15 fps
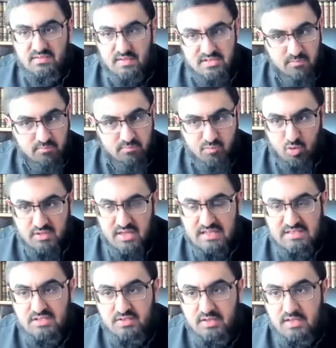That's a broad
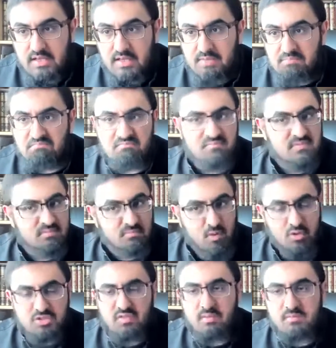category.
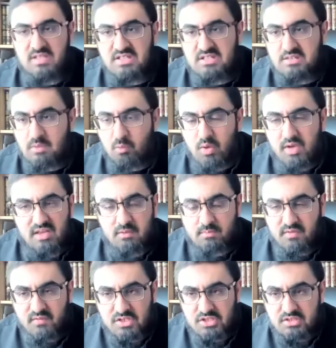Most of them tend to be
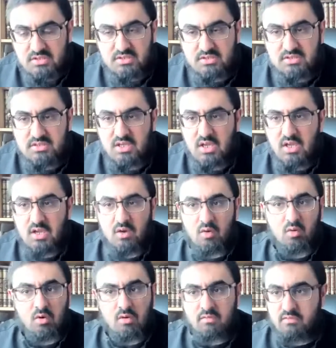working professionals
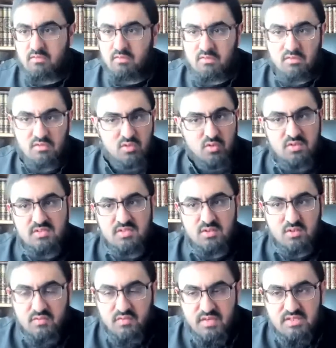or students
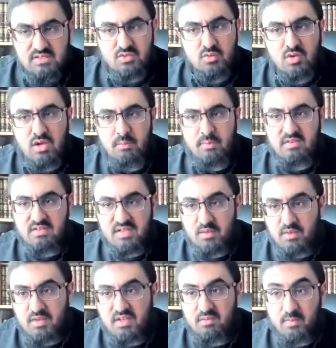at universities who come and
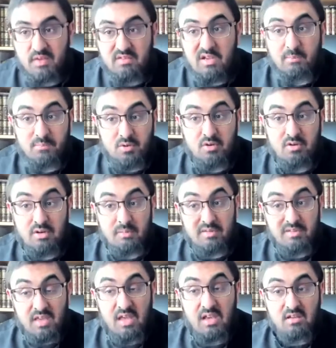study with us because our program
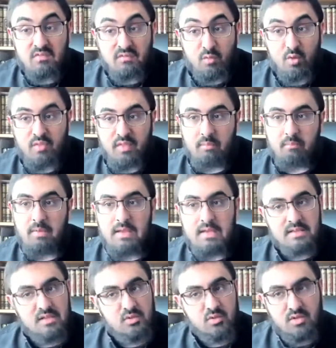is catered for them,
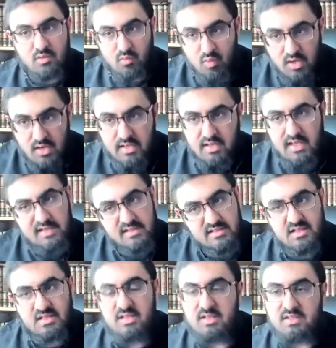that you can work
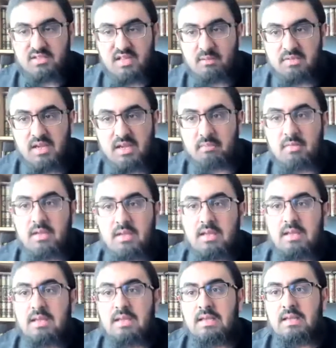and study at the same time.
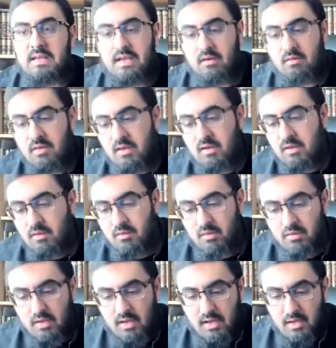Now,
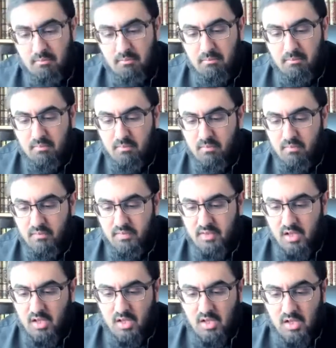
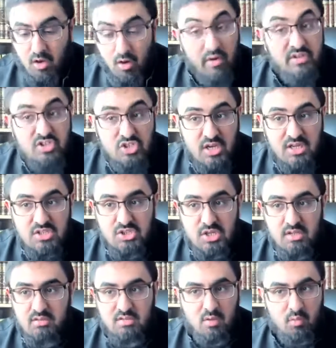a lot is
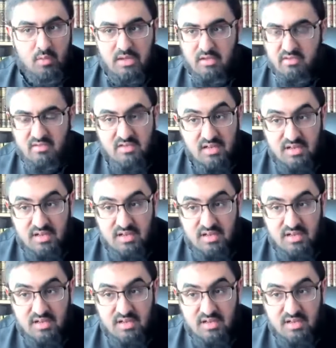changing, the way it's